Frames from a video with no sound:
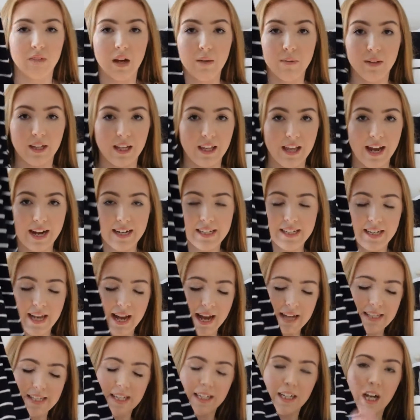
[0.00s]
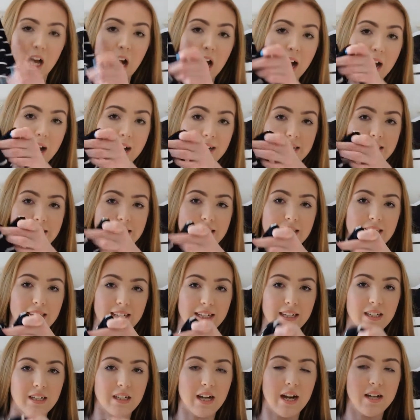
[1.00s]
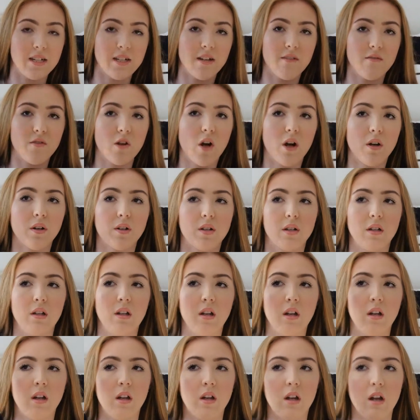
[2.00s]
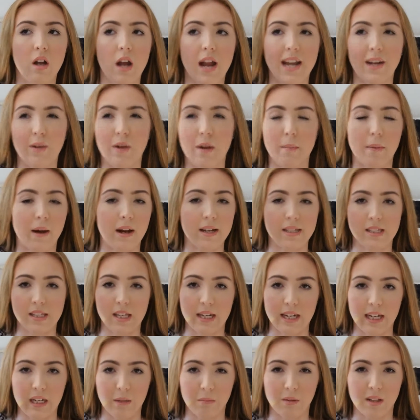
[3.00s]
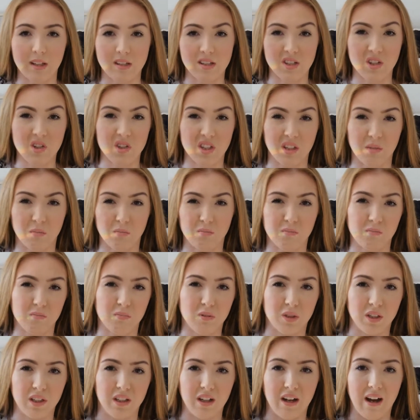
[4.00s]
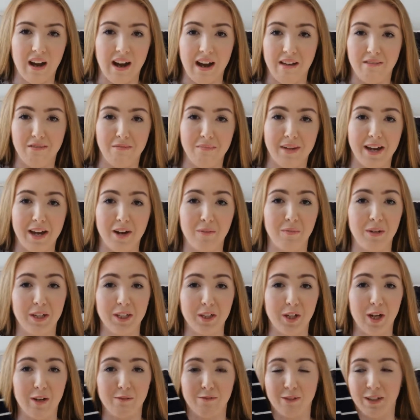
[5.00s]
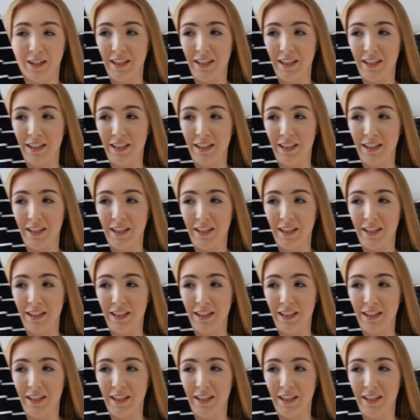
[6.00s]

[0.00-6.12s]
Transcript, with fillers: I liked it. It has like a high slit kind of, not anywhere past the knee, but it's usually pretty high for me. I don't really go for